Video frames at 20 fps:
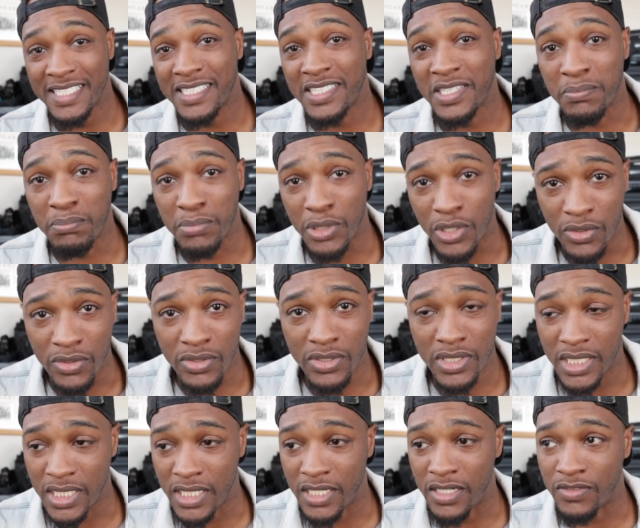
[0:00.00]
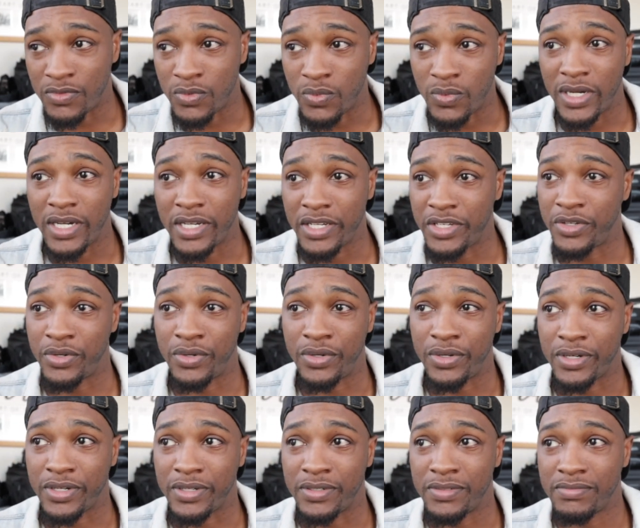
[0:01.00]
is the bulk of what
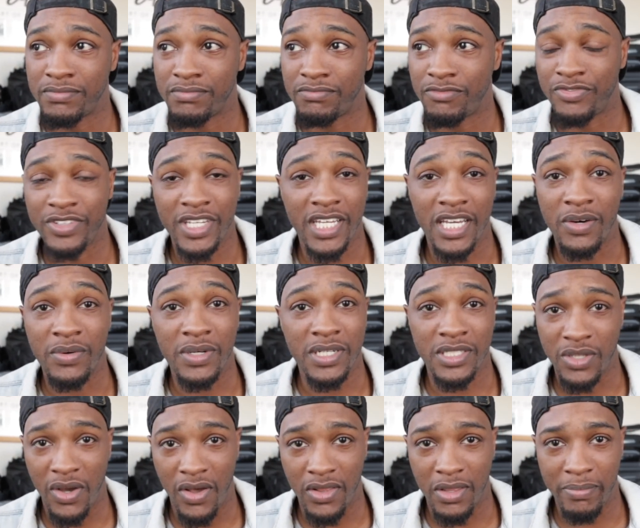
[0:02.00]
your video is all